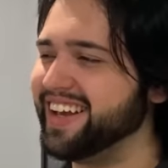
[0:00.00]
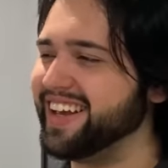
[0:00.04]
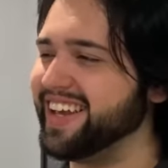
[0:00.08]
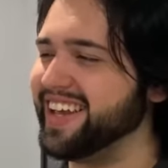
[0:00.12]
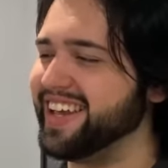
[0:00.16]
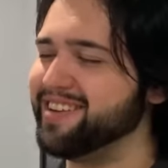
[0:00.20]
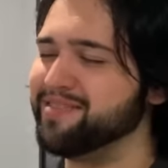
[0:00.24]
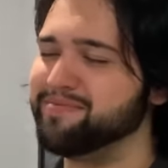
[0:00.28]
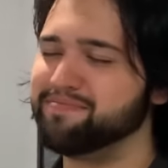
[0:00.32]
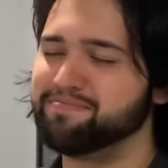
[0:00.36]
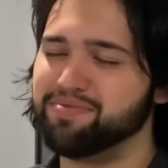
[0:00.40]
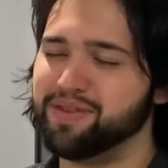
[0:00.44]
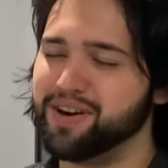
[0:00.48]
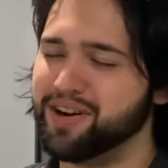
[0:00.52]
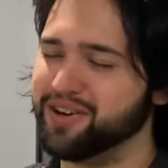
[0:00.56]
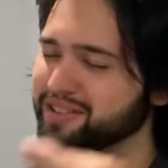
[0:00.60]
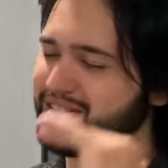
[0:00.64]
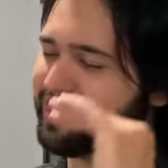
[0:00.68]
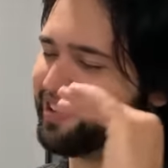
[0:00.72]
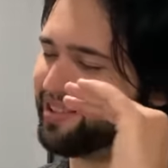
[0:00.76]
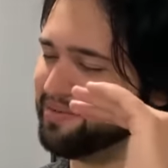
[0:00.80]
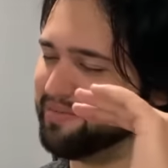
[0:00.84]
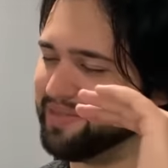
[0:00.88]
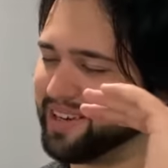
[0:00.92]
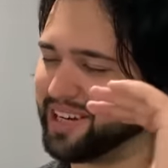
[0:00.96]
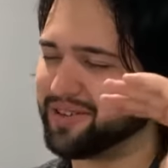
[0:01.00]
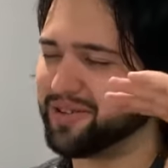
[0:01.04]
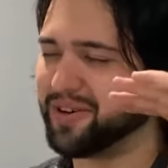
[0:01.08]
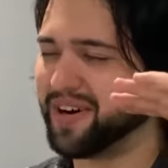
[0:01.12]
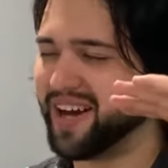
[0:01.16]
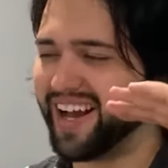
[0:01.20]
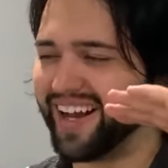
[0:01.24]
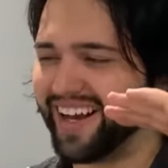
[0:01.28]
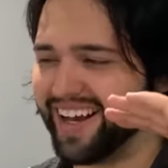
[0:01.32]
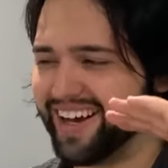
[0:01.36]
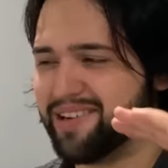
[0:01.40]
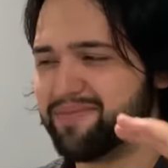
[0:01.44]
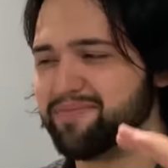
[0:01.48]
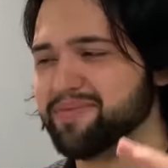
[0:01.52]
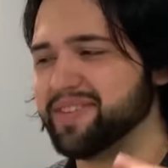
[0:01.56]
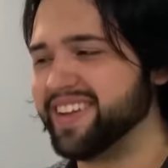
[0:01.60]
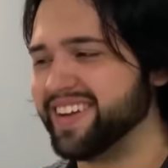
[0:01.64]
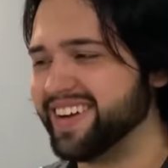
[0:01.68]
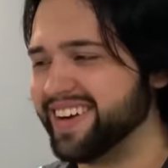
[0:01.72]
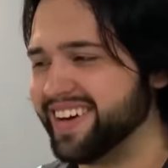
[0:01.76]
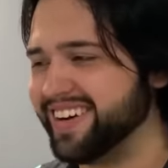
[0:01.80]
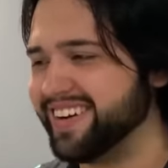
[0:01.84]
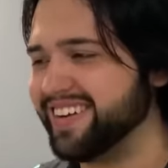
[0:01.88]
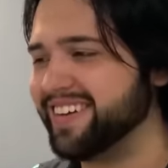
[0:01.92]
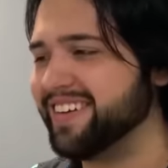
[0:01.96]
it puts me way up
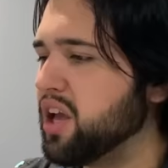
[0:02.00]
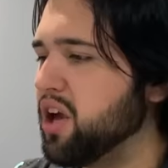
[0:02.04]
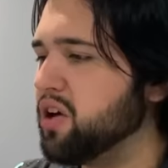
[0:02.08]
there.